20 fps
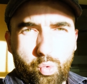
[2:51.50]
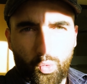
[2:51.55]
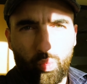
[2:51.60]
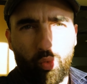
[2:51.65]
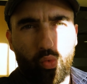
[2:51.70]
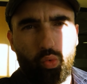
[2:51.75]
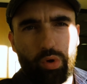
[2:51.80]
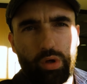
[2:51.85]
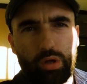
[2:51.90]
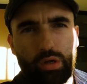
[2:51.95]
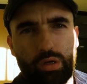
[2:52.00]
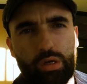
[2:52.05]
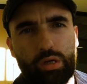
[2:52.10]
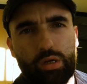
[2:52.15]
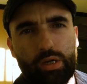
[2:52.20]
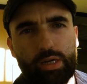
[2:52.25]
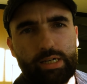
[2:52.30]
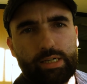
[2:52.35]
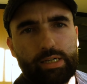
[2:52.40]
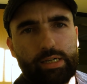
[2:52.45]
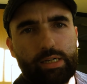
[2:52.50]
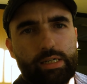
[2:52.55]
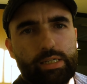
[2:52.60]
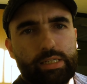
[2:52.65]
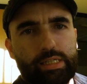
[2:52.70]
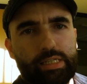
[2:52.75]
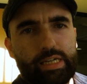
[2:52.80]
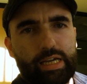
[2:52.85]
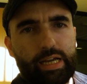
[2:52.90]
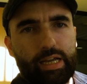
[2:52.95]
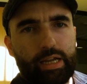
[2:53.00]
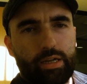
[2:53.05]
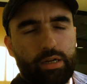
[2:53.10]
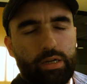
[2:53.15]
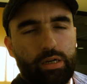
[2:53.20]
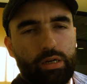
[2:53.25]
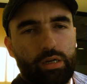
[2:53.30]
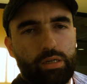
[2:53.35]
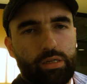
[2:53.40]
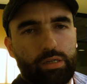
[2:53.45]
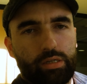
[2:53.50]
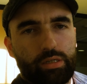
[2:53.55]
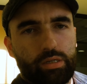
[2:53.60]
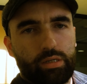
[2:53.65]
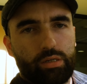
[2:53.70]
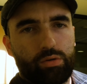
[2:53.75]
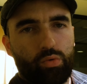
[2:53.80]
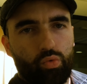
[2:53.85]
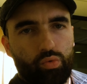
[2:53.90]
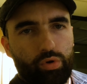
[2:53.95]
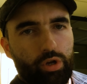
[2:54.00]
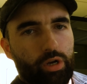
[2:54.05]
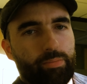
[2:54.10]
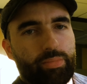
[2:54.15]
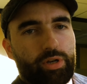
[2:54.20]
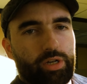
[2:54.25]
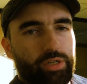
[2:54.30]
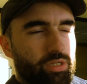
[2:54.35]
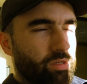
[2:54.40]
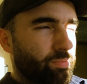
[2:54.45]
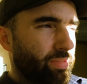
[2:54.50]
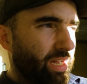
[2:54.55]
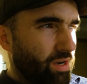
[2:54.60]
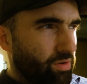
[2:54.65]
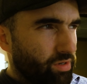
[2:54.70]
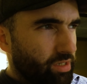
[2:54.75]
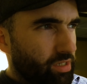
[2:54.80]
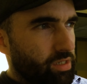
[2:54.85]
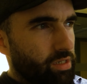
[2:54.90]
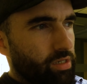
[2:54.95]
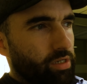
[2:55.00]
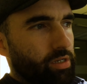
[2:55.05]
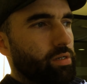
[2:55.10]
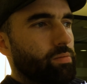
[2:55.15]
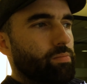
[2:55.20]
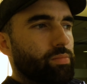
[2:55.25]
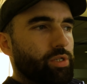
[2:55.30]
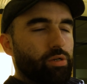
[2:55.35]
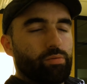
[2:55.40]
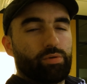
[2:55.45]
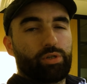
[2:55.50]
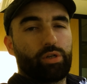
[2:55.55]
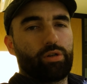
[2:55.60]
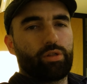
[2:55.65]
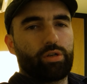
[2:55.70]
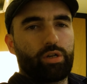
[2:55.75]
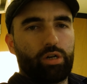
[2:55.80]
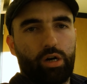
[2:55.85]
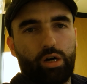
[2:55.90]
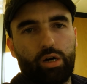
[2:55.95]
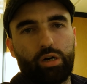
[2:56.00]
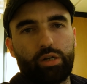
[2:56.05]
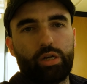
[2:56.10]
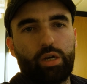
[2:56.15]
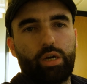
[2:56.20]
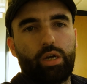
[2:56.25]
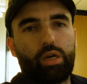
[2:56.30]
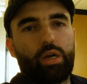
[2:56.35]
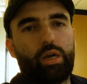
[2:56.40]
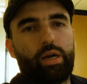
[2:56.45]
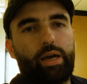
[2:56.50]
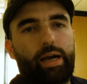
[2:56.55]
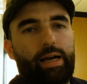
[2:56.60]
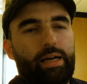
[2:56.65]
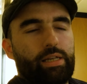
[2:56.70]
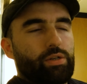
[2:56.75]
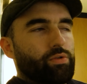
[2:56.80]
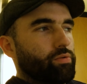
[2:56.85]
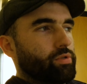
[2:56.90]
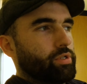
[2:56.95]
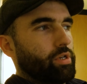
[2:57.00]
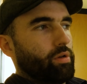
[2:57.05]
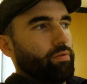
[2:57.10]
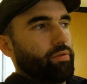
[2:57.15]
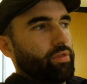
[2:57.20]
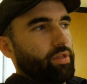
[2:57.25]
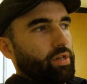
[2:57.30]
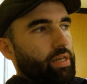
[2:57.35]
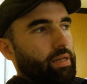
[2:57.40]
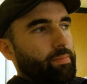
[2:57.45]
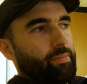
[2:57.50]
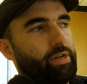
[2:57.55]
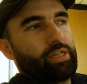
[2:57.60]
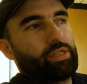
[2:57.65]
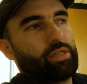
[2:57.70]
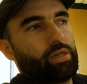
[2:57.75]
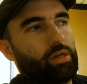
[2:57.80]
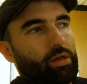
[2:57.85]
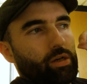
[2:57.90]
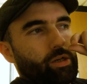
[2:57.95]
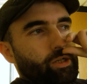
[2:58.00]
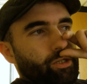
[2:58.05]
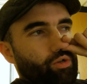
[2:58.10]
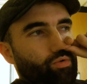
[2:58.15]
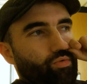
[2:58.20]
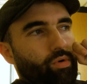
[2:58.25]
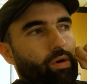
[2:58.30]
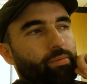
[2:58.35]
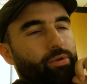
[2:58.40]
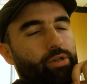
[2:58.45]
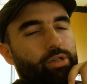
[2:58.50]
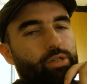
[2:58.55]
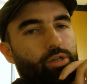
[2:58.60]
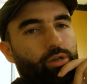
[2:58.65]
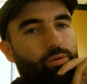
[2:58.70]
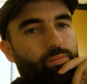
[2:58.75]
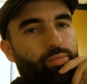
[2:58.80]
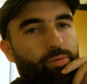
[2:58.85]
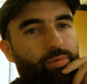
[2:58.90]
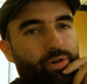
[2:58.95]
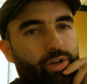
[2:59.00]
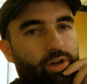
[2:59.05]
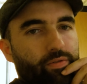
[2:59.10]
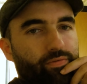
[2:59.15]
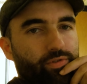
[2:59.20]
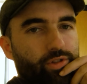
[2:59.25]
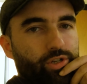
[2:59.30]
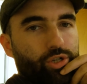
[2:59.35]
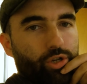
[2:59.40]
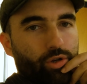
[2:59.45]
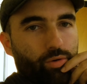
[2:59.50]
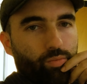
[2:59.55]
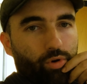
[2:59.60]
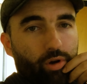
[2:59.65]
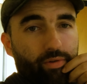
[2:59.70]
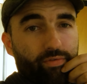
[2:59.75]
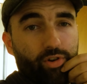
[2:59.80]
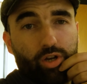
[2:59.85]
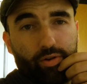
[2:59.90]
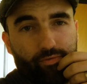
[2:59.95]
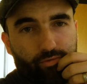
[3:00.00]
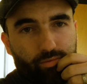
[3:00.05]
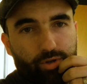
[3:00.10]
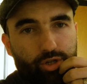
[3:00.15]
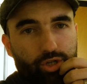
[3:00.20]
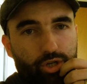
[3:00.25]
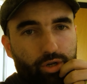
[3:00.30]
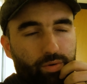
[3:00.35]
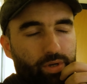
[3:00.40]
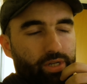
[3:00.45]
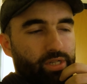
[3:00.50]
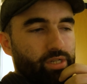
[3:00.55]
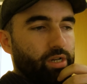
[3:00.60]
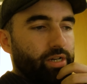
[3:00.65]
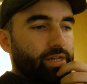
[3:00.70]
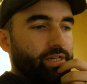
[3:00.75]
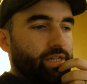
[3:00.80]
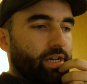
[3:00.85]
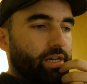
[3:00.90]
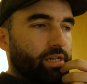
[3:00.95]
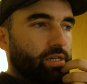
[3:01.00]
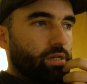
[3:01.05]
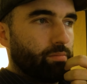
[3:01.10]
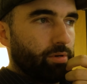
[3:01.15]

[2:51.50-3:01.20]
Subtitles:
all day and all night because of the power, so it was only the card and also the limit. So what I'm going to do probably after the shoot, what I've learned from the shoot, is I need to get a